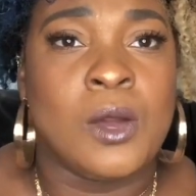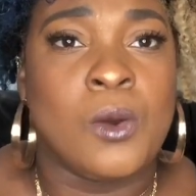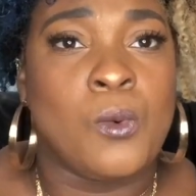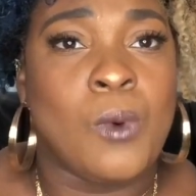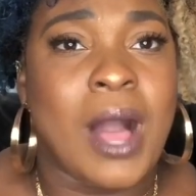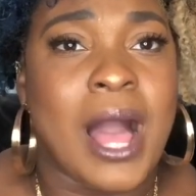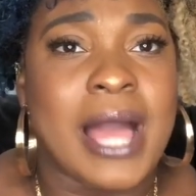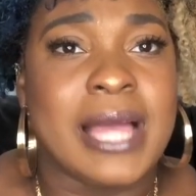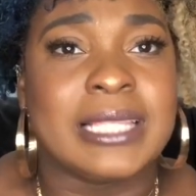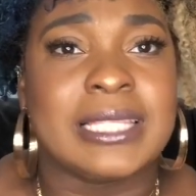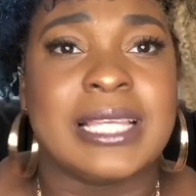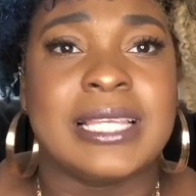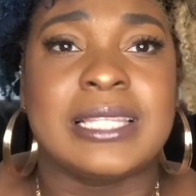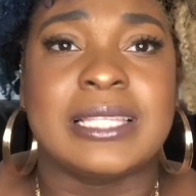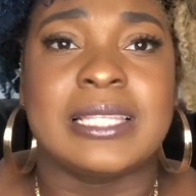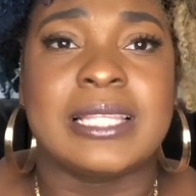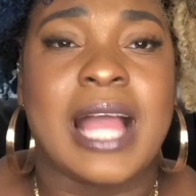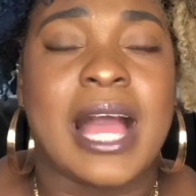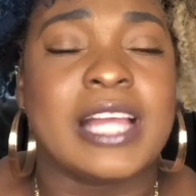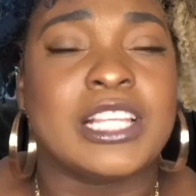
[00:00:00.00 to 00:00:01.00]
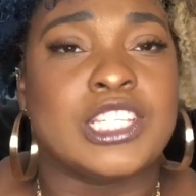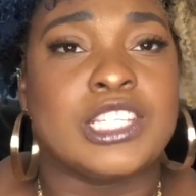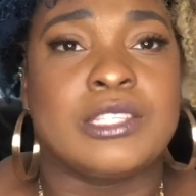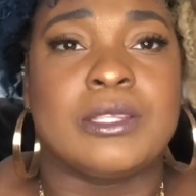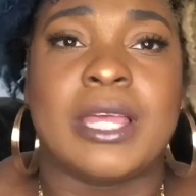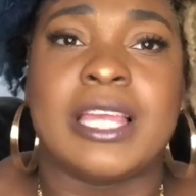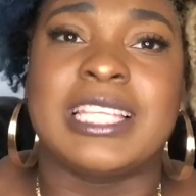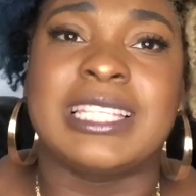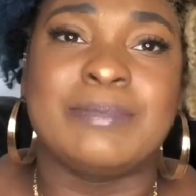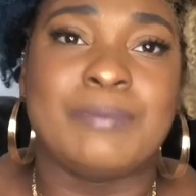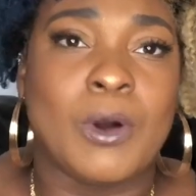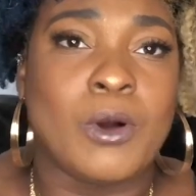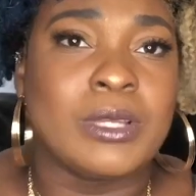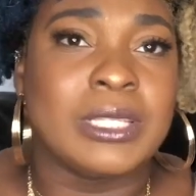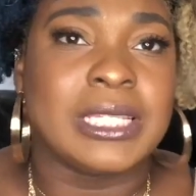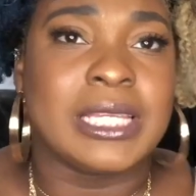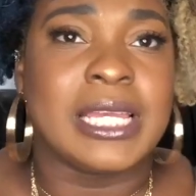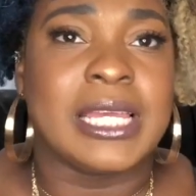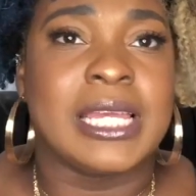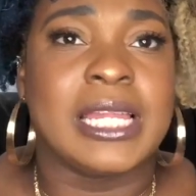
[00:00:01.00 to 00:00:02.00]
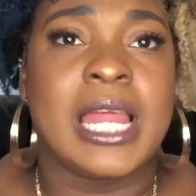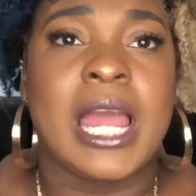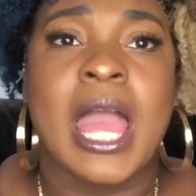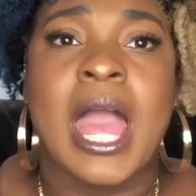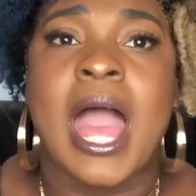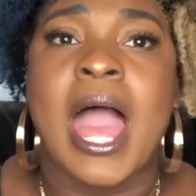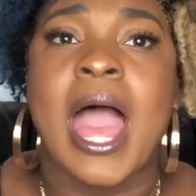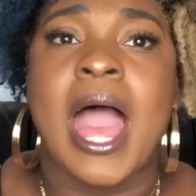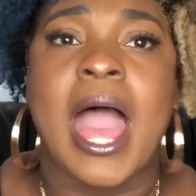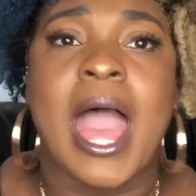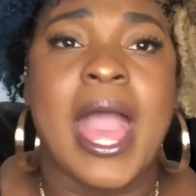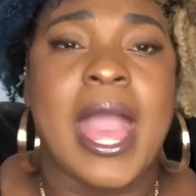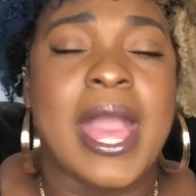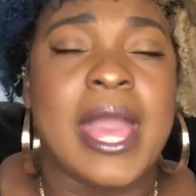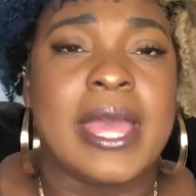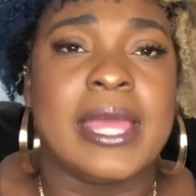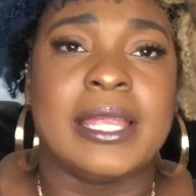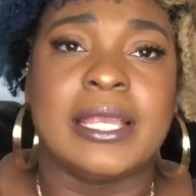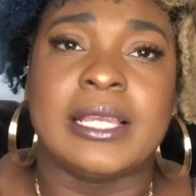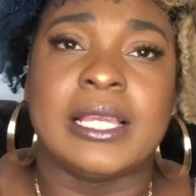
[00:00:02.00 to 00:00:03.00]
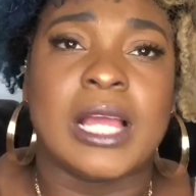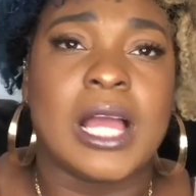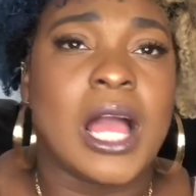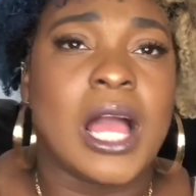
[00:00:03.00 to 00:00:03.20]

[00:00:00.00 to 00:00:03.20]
wise and not just exposing it. And